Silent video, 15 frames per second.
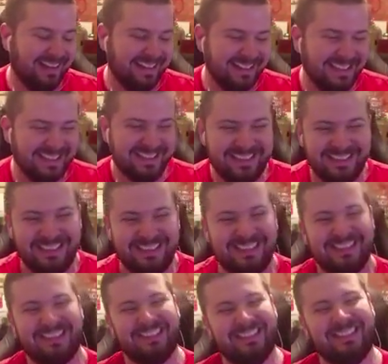
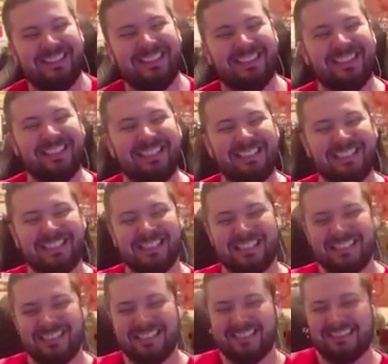
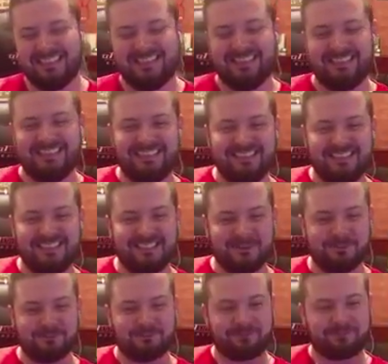
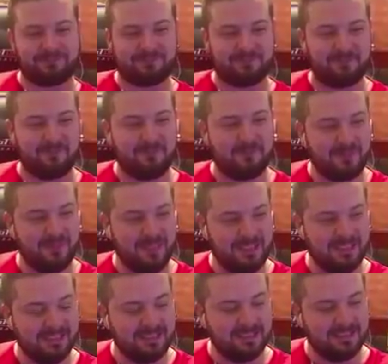
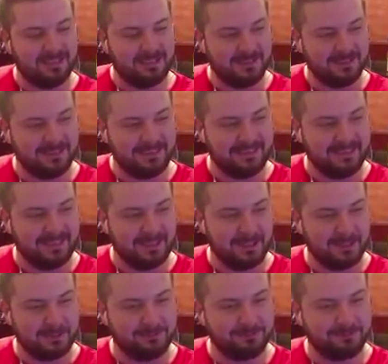
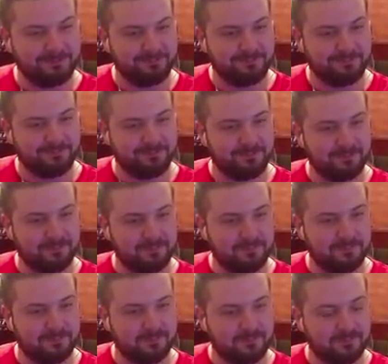
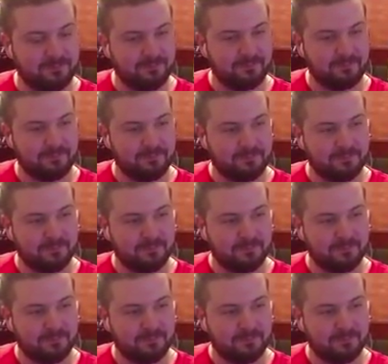[no speech]